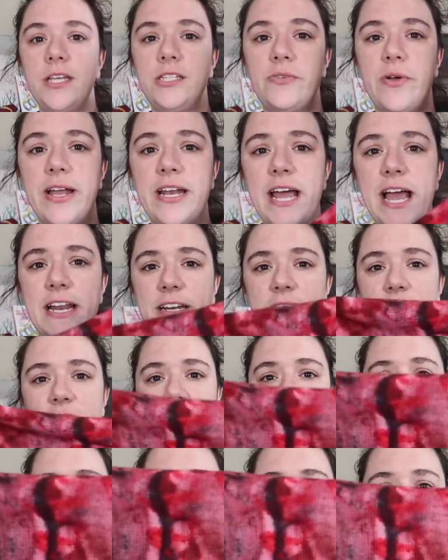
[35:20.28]
So I dyed
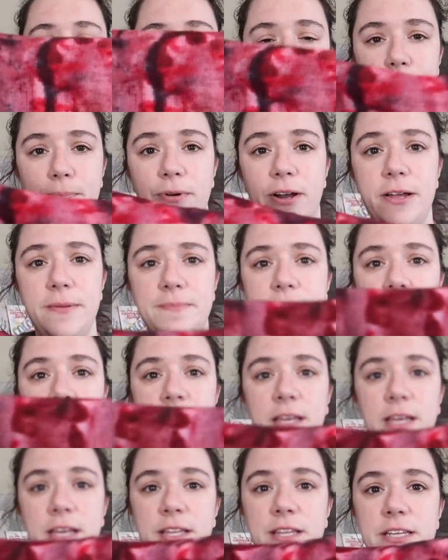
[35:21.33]
another Sectumsempra.
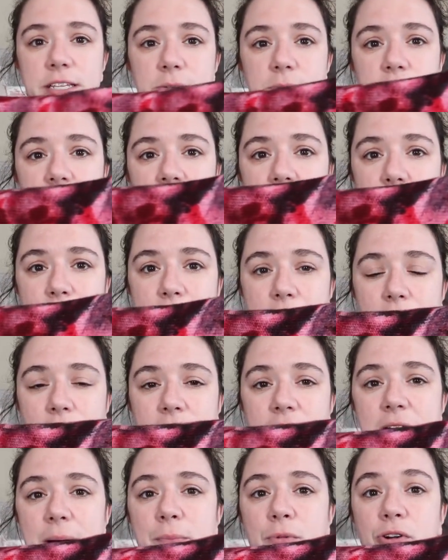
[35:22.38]
This one came out a
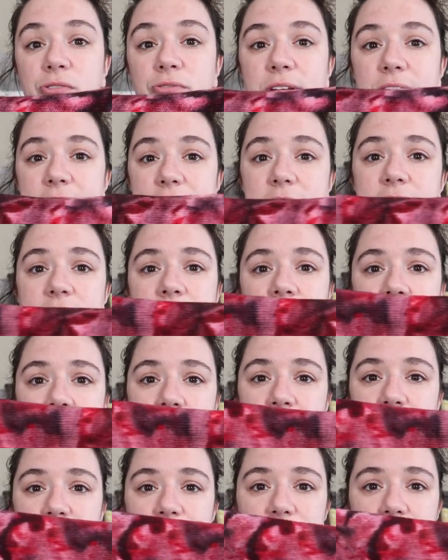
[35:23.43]
lot more red
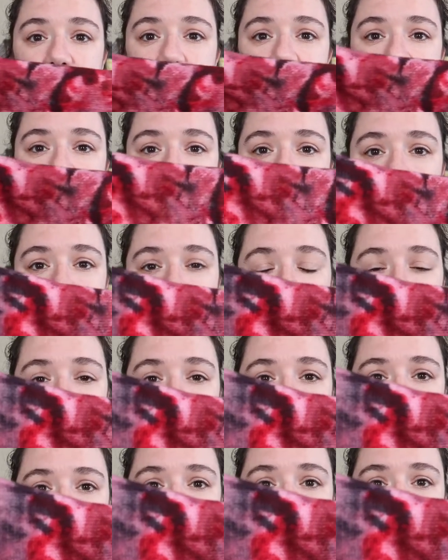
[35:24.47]
and very deep
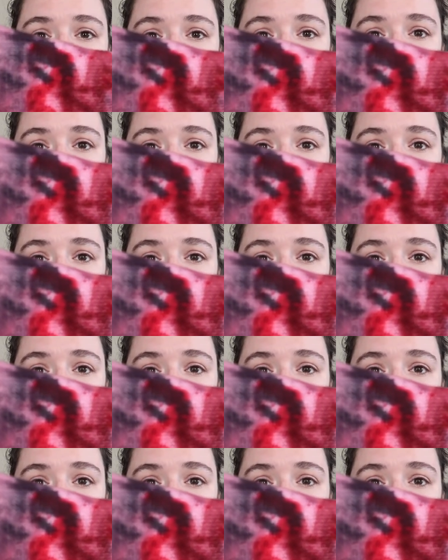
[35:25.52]
blacks,